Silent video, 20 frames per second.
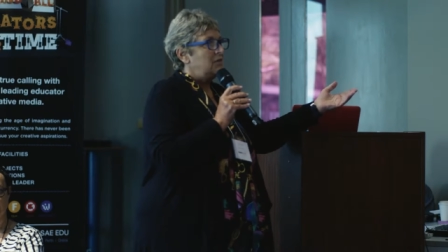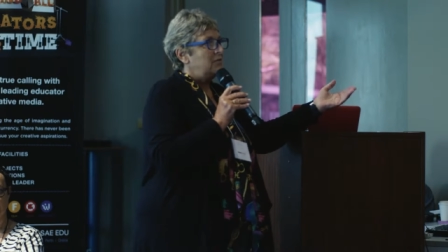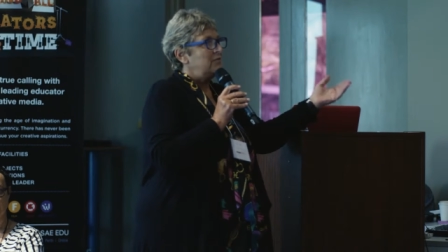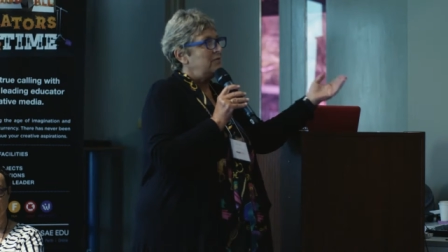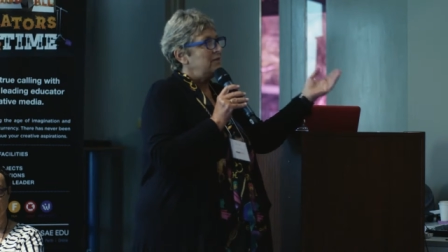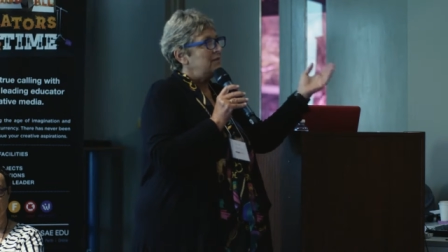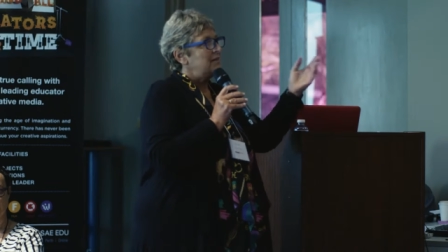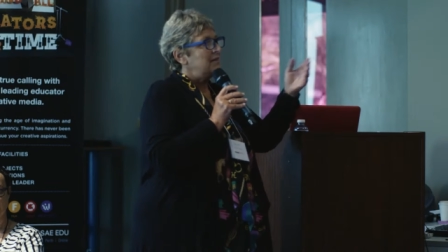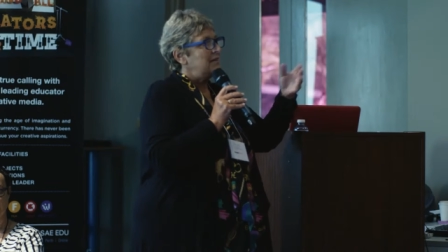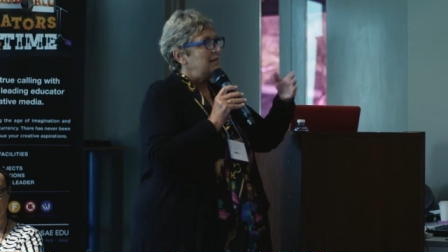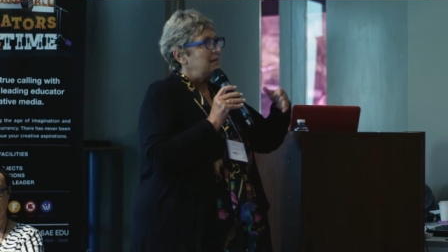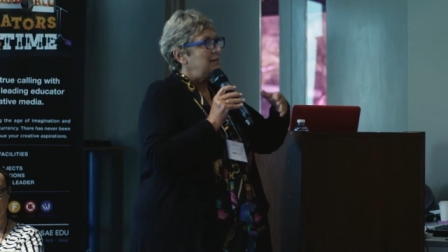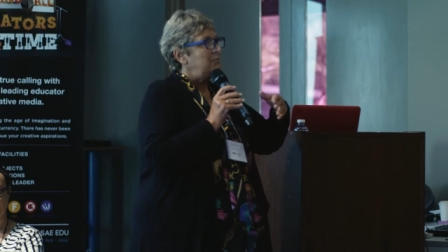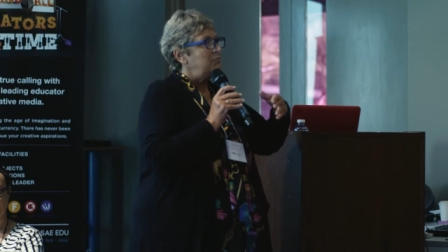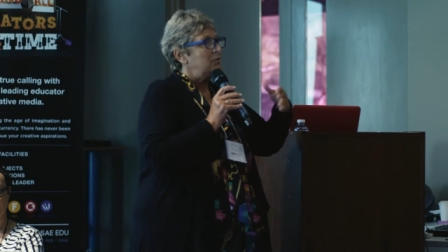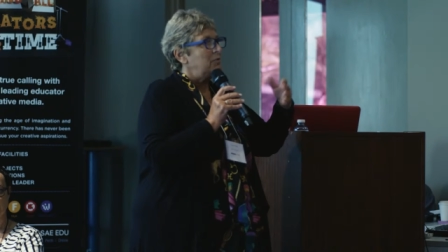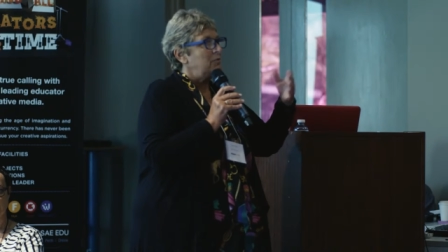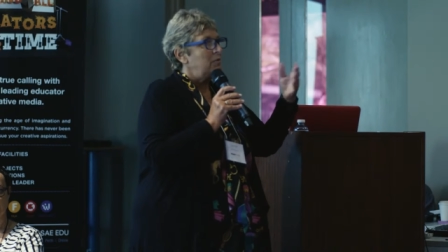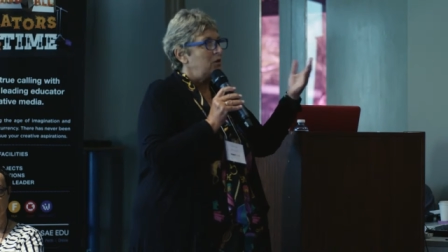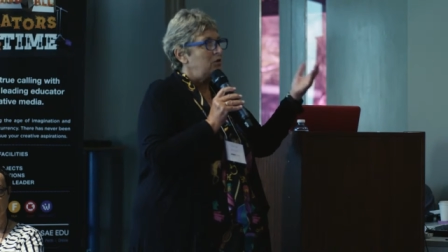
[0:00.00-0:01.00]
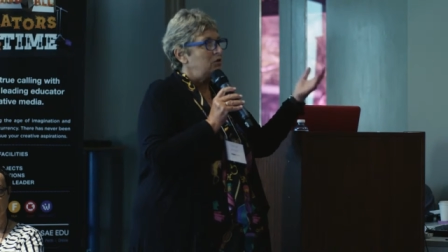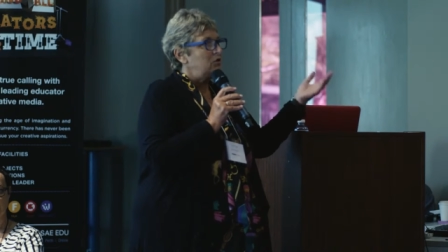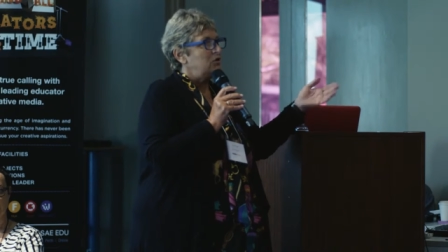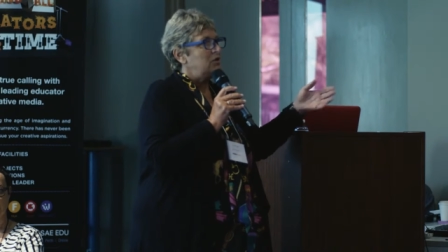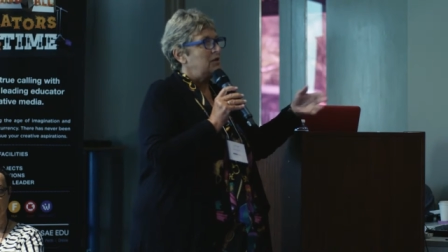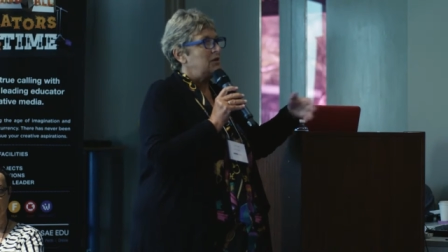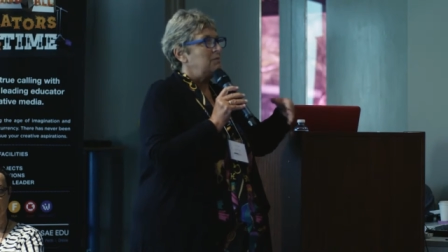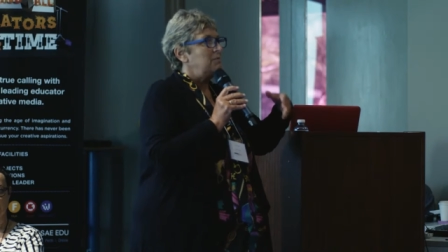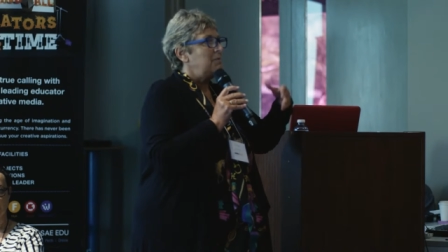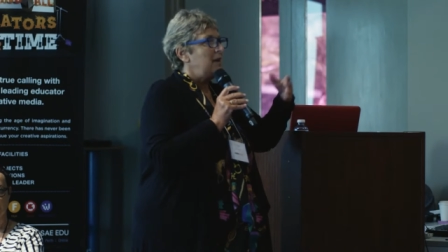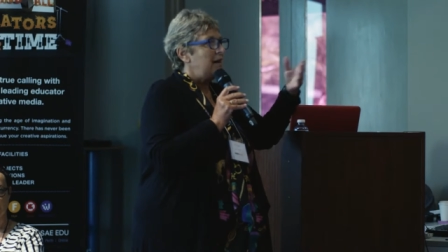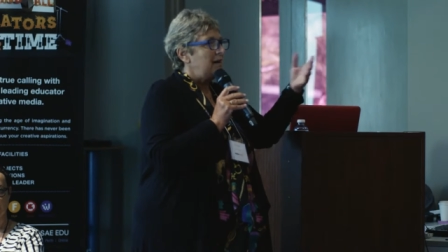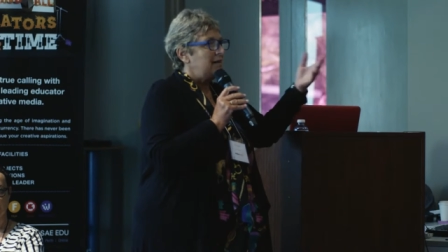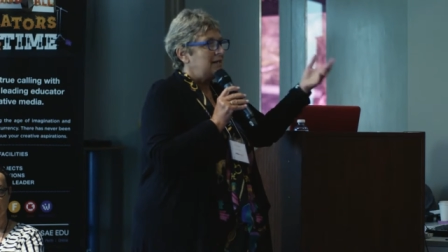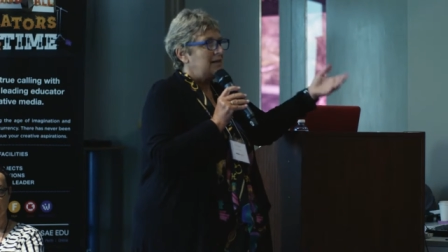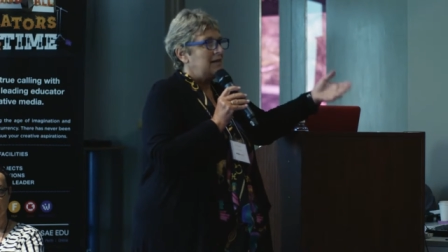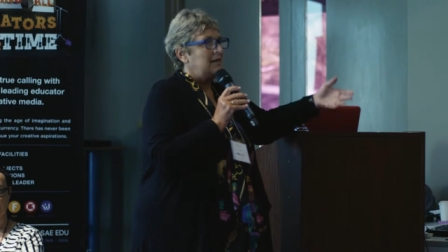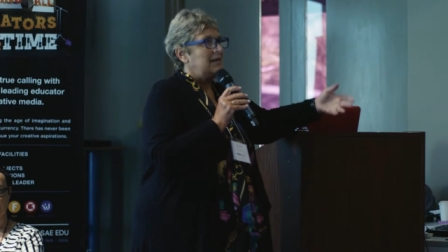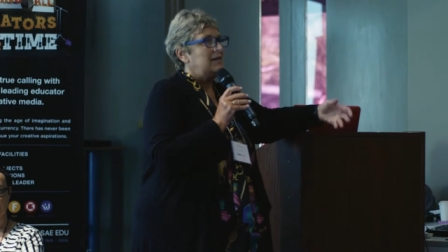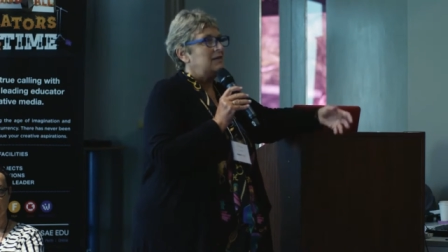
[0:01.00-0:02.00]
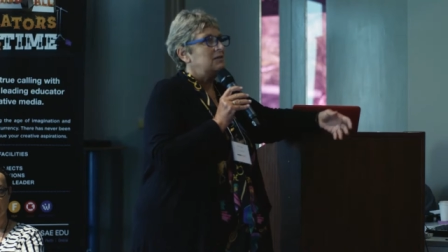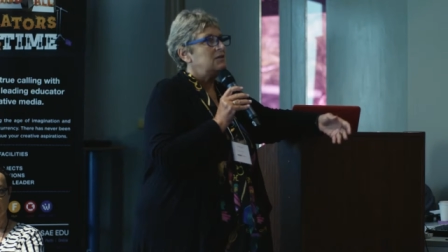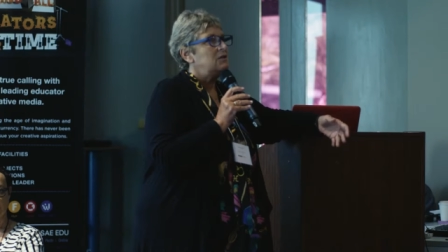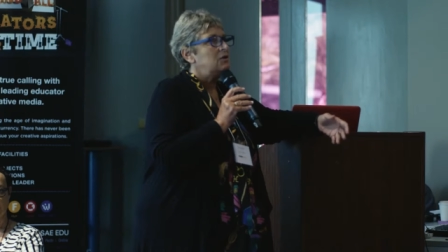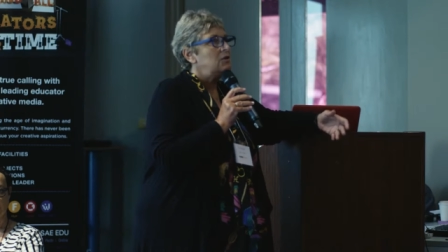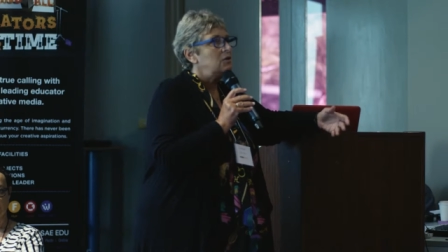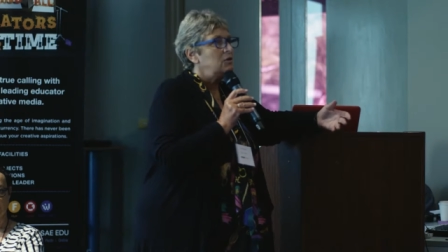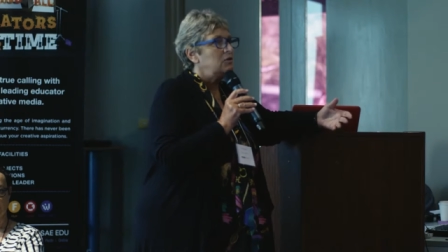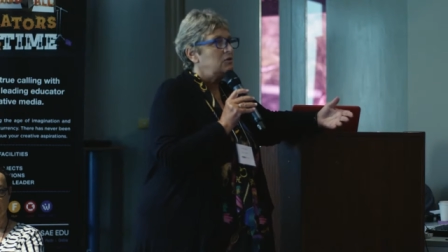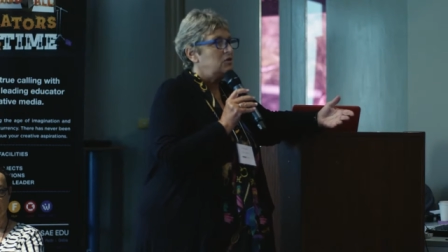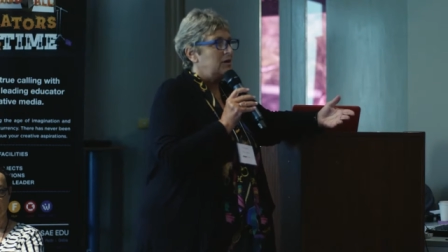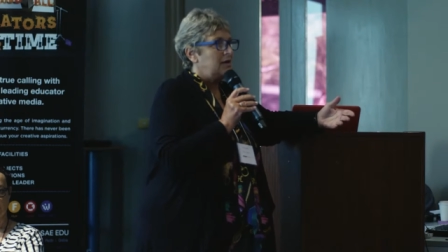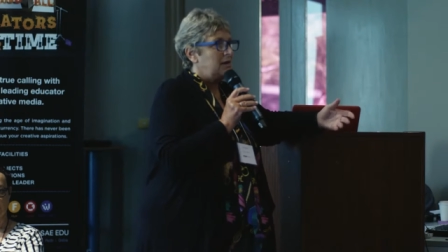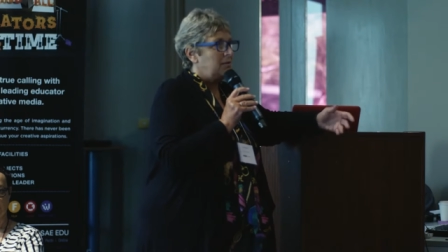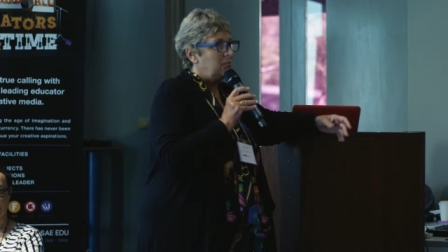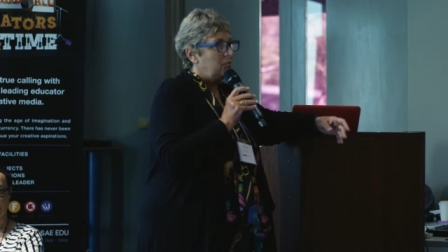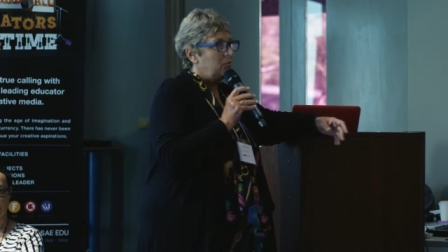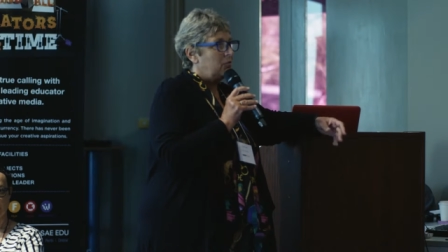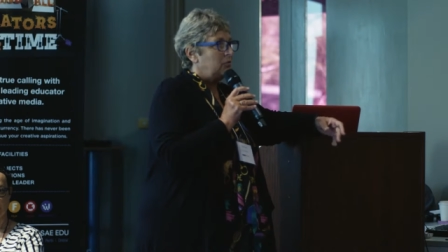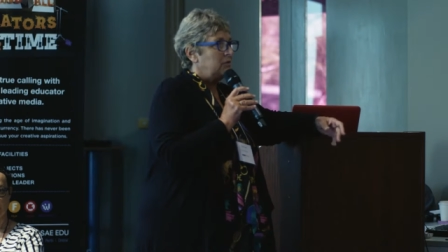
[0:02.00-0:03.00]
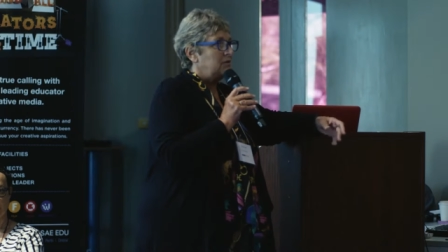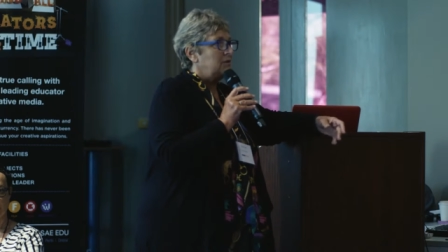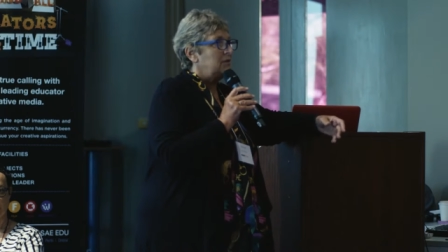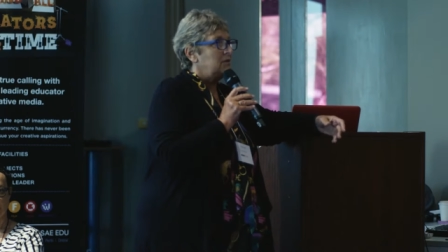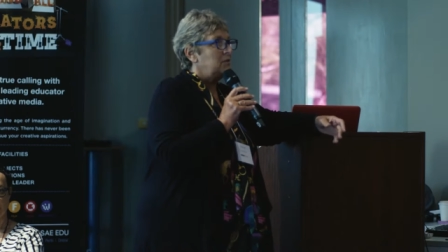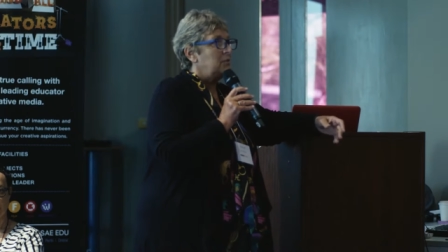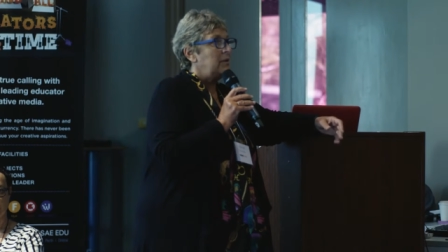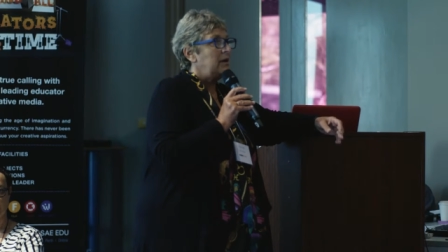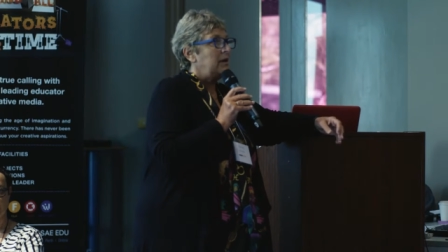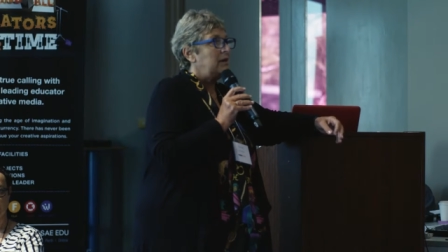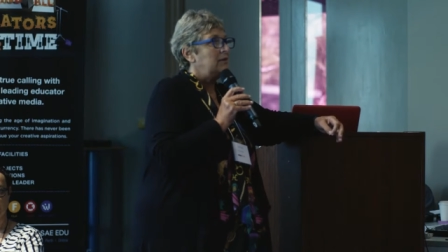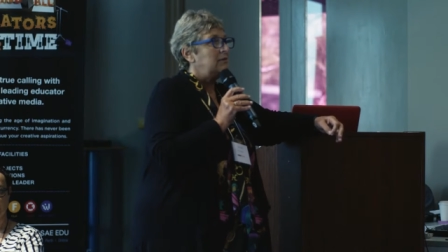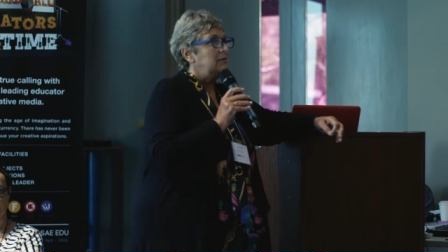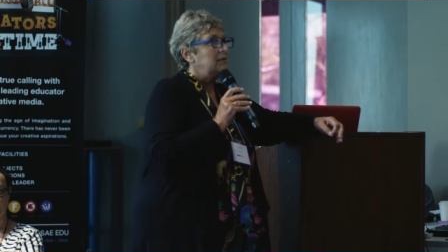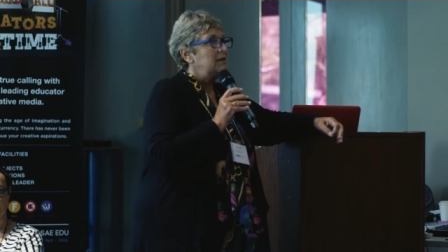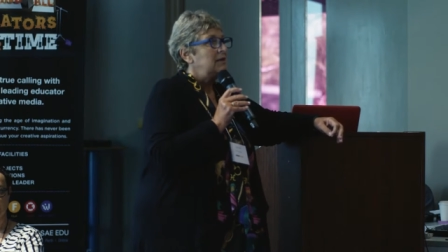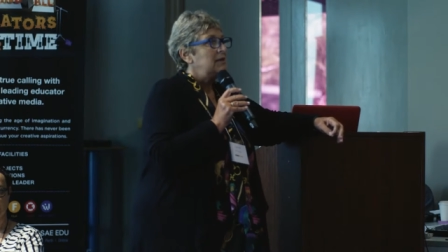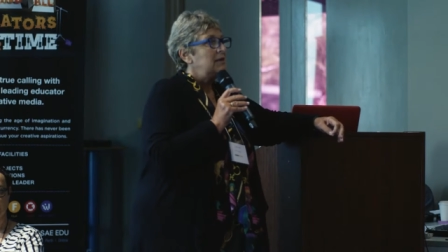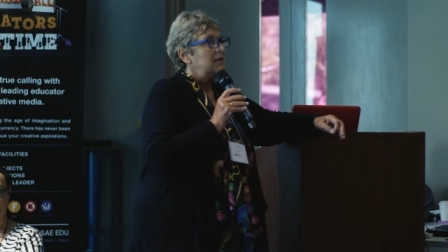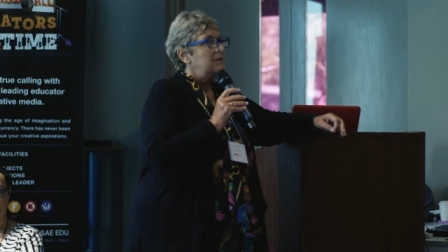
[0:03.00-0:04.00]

Obviously, promotion and marketing is hugely important as well.